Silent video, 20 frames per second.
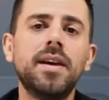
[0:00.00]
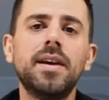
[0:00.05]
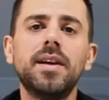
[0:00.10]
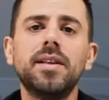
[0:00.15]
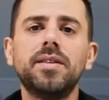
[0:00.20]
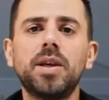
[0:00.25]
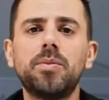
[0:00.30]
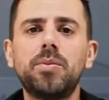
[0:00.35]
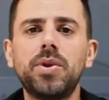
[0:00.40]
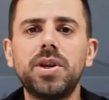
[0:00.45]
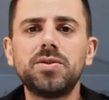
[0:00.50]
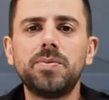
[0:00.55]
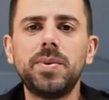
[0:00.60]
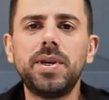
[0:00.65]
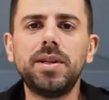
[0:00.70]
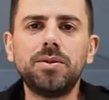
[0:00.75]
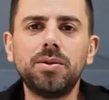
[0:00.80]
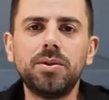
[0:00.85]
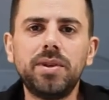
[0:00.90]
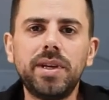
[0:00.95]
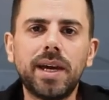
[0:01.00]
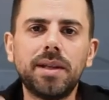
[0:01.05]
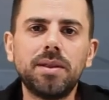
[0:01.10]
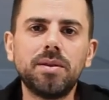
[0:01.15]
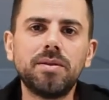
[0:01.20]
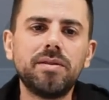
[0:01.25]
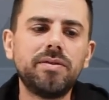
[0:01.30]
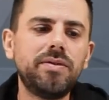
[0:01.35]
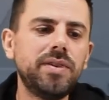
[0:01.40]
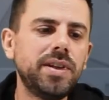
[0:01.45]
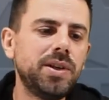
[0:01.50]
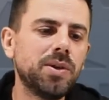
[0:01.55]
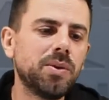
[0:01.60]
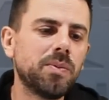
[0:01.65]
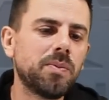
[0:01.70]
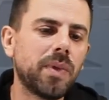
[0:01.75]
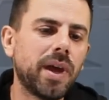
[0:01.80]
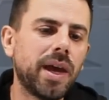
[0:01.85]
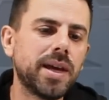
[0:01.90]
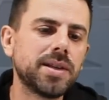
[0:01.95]
That brings me to the end of the
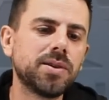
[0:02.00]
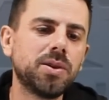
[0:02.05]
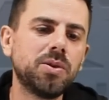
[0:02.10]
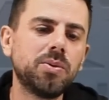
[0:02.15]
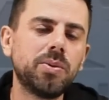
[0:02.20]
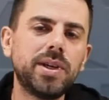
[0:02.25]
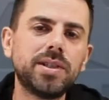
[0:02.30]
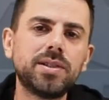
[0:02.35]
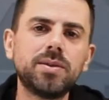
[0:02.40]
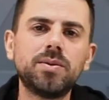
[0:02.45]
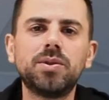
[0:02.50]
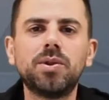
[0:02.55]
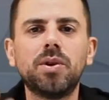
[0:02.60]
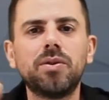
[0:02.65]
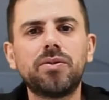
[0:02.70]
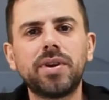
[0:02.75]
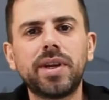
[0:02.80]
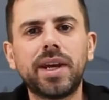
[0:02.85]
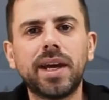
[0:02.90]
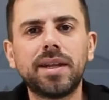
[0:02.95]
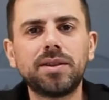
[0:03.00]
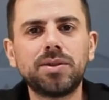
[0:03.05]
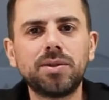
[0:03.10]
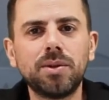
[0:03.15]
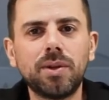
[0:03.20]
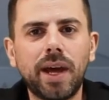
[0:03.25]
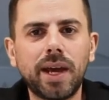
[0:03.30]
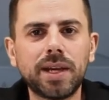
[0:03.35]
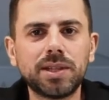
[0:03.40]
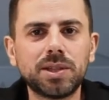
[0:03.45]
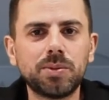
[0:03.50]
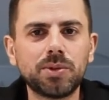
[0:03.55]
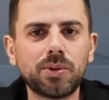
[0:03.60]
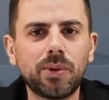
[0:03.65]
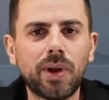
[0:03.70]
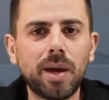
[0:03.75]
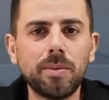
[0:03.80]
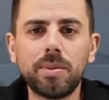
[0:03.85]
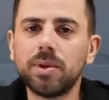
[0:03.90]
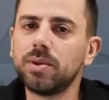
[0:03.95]
video. As always, don't forget to like,
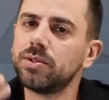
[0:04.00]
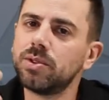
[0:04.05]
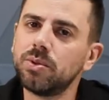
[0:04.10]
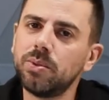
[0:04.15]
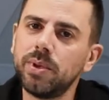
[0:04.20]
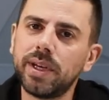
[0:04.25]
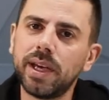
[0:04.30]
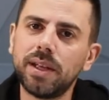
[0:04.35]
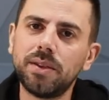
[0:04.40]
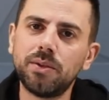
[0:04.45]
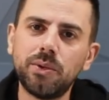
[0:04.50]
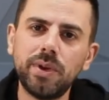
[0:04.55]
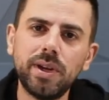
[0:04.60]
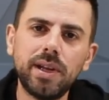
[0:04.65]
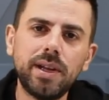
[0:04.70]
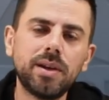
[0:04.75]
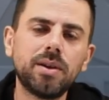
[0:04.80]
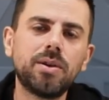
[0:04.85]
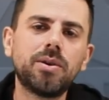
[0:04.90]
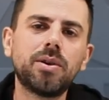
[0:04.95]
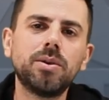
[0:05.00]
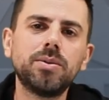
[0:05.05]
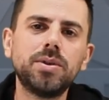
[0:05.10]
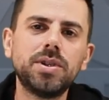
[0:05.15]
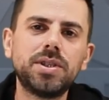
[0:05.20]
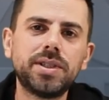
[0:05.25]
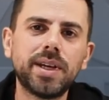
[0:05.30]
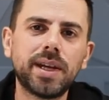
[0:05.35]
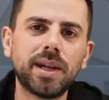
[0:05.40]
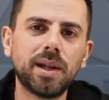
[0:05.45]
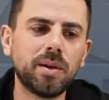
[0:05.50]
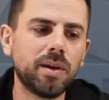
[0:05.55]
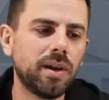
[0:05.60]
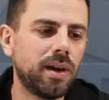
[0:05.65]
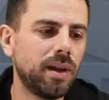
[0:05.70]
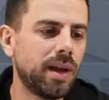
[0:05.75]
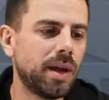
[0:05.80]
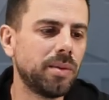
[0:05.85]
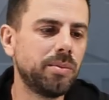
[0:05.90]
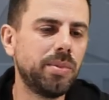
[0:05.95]
subscribe, so we can really grow this channel
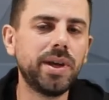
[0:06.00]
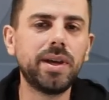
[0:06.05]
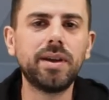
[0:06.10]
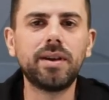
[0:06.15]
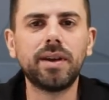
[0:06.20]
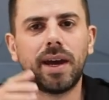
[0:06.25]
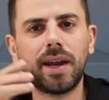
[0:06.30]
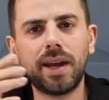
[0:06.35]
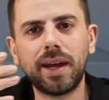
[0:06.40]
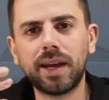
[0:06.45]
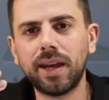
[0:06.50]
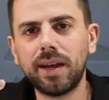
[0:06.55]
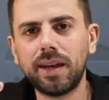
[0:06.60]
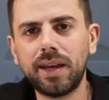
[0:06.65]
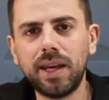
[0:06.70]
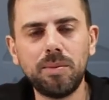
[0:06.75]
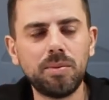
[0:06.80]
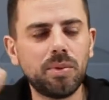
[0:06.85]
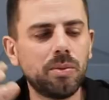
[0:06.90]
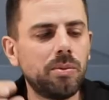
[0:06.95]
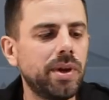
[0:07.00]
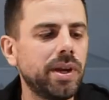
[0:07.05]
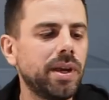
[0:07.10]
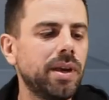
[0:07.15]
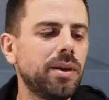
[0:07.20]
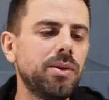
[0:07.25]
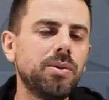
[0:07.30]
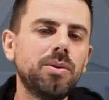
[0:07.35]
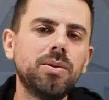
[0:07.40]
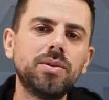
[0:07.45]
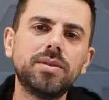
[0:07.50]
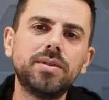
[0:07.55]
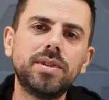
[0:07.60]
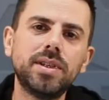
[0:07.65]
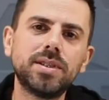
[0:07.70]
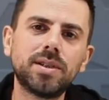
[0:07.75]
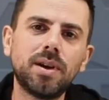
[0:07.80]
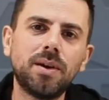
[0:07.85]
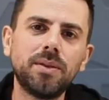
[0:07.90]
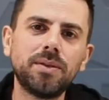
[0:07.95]
a lot bigger and I can keep bringing you
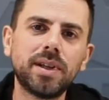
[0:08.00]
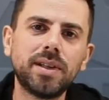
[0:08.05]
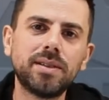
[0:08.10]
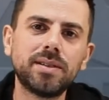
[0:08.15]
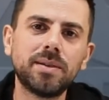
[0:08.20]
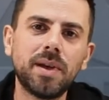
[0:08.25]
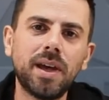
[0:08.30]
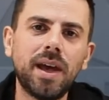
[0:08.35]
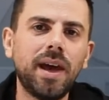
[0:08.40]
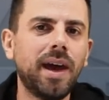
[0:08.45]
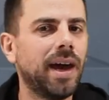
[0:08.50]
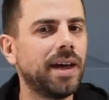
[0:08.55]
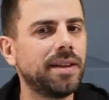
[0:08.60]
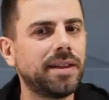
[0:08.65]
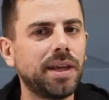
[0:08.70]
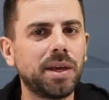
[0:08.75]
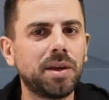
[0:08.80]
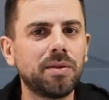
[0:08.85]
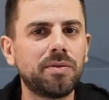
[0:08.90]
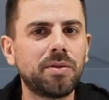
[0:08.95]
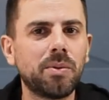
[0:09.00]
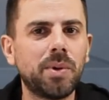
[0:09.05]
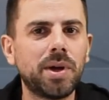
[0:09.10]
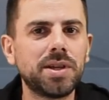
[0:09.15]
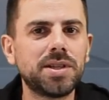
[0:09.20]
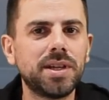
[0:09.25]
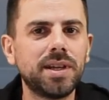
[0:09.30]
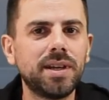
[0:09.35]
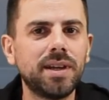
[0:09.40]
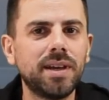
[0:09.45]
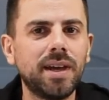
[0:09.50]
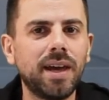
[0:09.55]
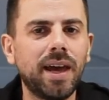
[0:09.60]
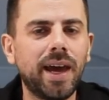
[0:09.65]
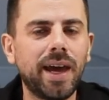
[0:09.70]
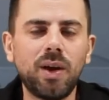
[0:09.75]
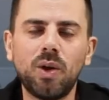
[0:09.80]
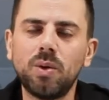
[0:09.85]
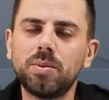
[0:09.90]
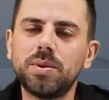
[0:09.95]
this content. I thank you for watching
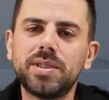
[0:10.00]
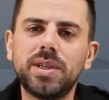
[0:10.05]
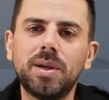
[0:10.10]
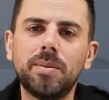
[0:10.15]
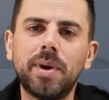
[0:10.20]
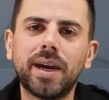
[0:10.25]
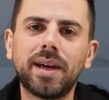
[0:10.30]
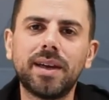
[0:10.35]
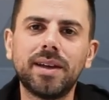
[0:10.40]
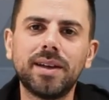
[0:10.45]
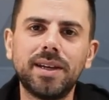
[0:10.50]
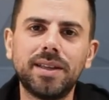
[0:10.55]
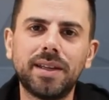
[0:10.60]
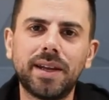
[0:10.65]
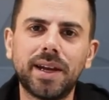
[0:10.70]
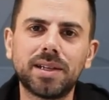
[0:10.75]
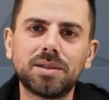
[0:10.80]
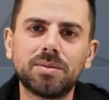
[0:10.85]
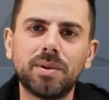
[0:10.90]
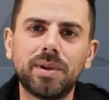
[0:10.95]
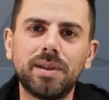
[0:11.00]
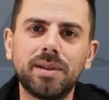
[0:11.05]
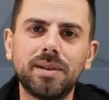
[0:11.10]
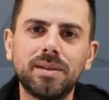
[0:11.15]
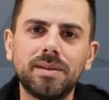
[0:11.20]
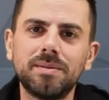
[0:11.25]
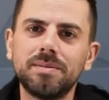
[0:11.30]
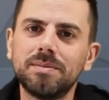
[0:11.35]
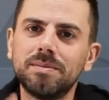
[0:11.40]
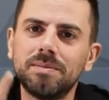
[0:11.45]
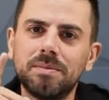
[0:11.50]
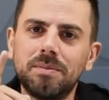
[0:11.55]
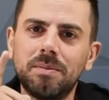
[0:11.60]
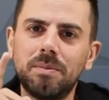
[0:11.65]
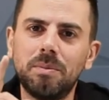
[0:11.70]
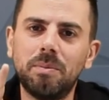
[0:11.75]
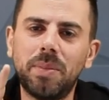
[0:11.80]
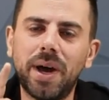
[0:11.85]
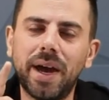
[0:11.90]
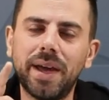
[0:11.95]
and I hope to see you back in the next one.
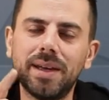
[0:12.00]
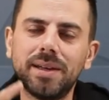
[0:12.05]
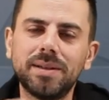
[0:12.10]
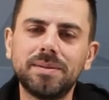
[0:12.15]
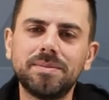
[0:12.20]
Bye.